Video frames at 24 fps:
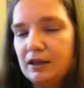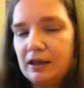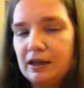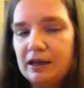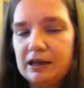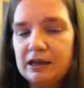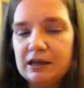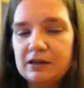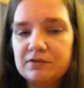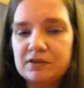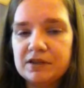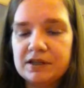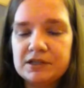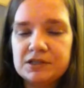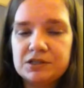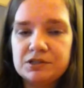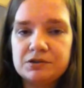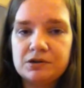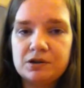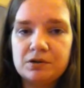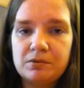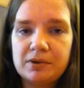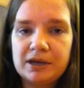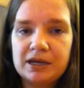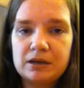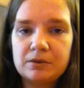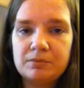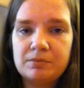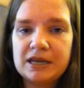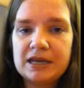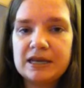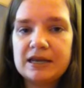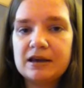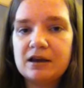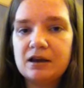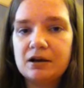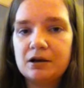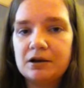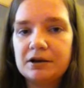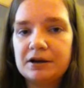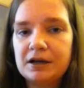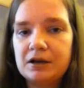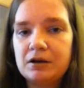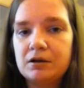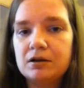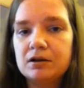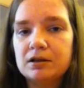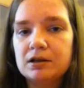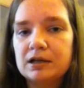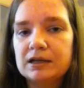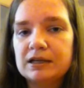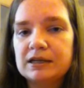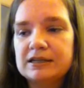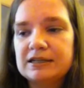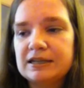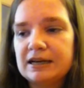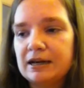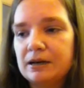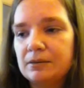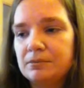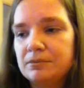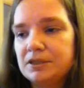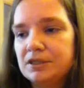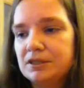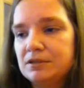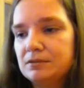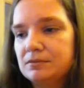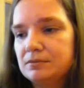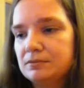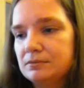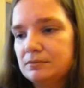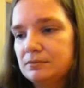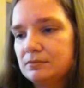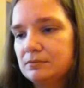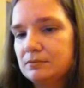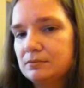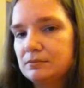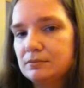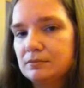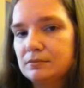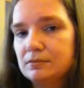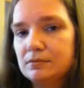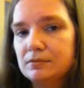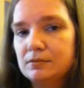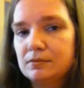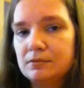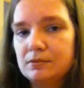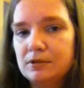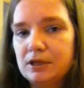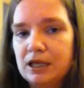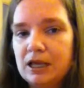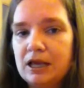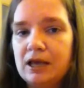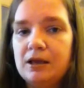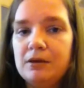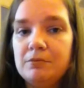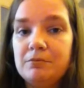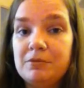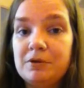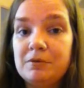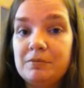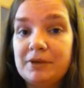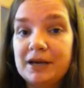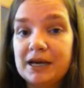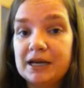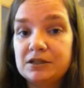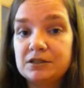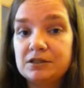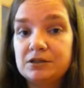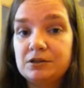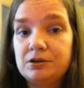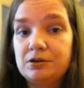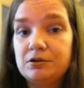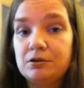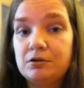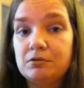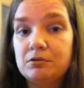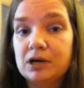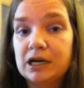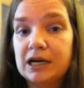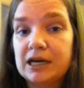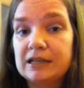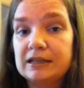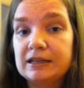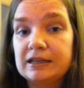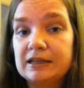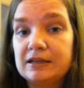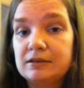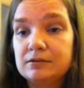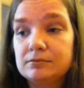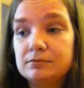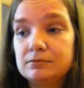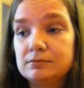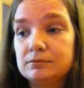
And I've linked to a Wikipedia article on ADAPT. But back to Noah Wyle.